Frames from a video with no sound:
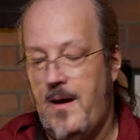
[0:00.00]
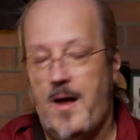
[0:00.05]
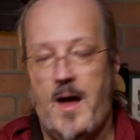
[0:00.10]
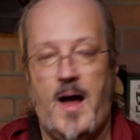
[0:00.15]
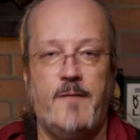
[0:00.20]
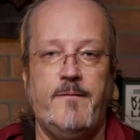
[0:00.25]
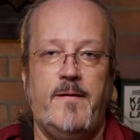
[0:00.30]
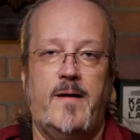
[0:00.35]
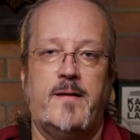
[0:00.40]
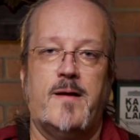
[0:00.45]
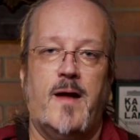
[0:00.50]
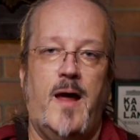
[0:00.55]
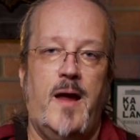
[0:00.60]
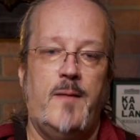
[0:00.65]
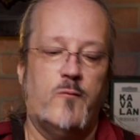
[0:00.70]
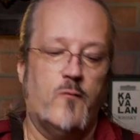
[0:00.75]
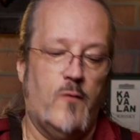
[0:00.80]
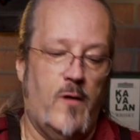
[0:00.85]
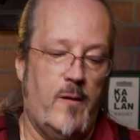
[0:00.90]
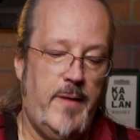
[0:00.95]
I've had
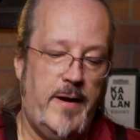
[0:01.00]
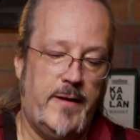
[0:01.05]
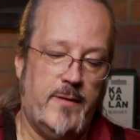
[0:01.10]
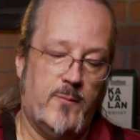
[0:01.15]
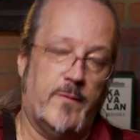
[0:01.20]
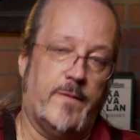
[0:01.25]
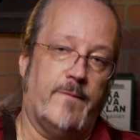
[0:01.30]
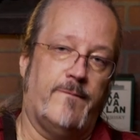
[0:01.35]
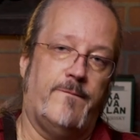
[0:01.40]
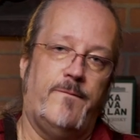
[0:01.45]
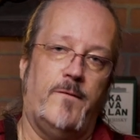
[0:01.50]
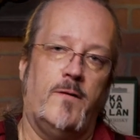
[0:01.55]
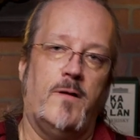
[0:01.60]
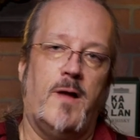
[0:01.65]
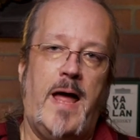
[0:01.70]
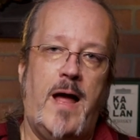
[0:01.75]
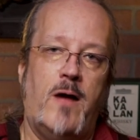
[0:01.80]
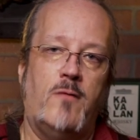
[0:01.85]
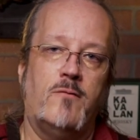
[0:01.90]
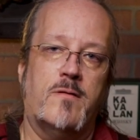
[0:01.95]
times where I made it with a full
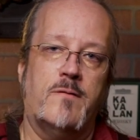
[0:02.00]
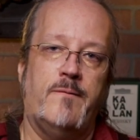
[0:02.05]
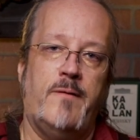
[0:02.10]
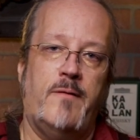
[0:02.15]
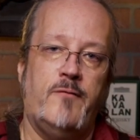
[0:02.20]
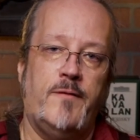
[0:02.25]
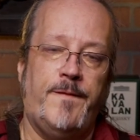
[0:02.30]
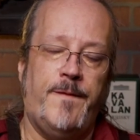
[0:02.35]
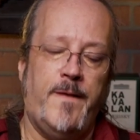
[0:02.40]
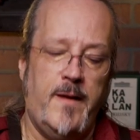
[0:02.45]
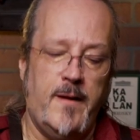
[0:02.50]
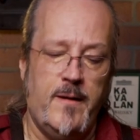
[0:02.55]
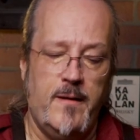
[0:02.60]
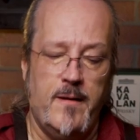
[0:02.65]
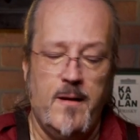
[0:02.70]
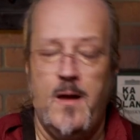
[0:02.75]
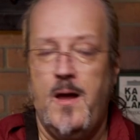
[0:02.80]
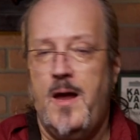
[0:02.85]
ounce of everything,